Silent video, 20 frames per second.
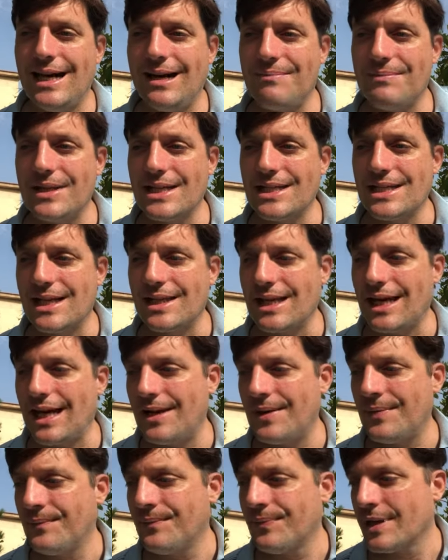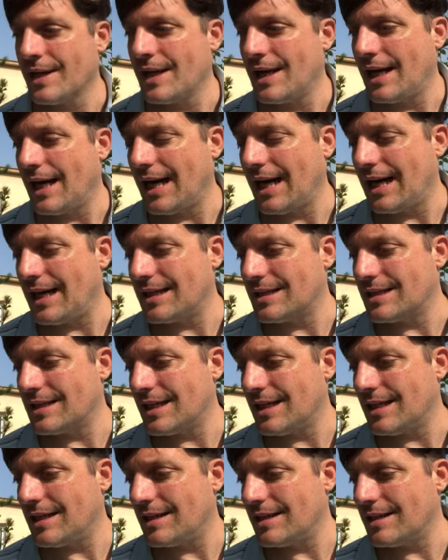things like that. And
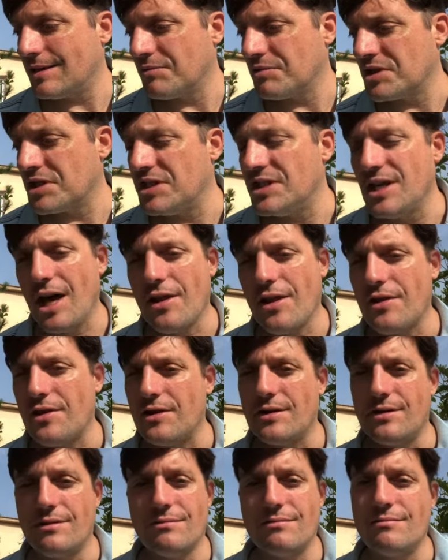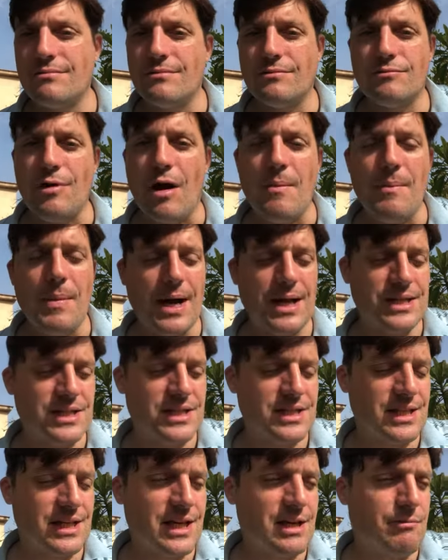there was another
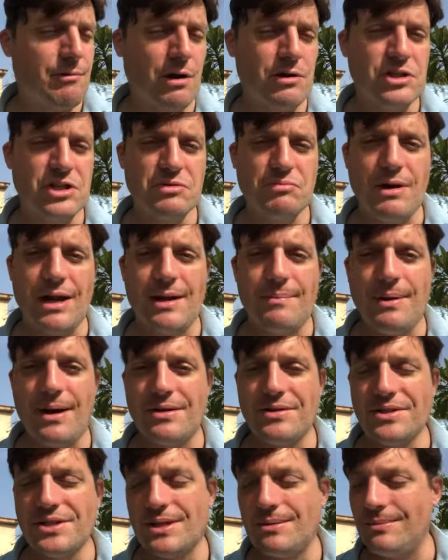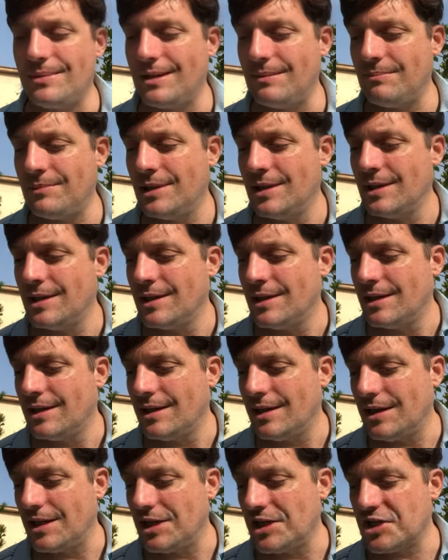romance that he wrote as well about some
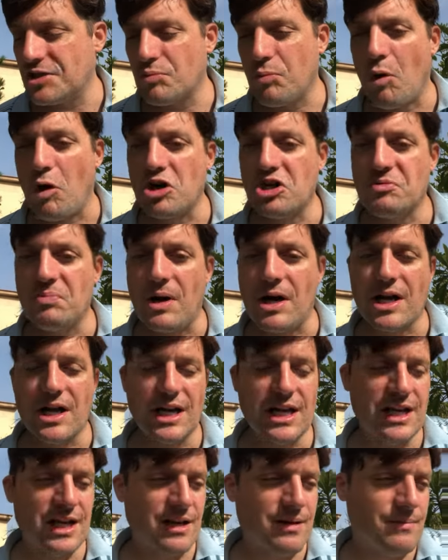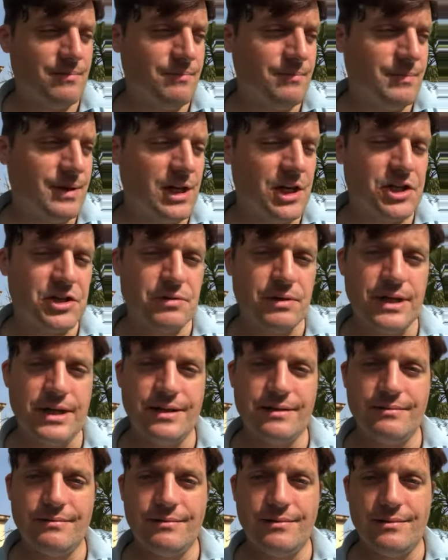swashbuckling
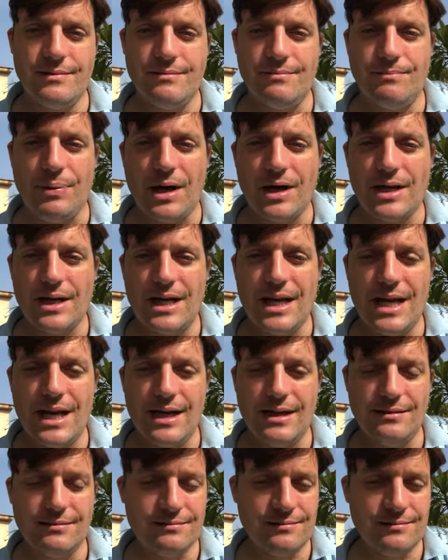military buccaneer,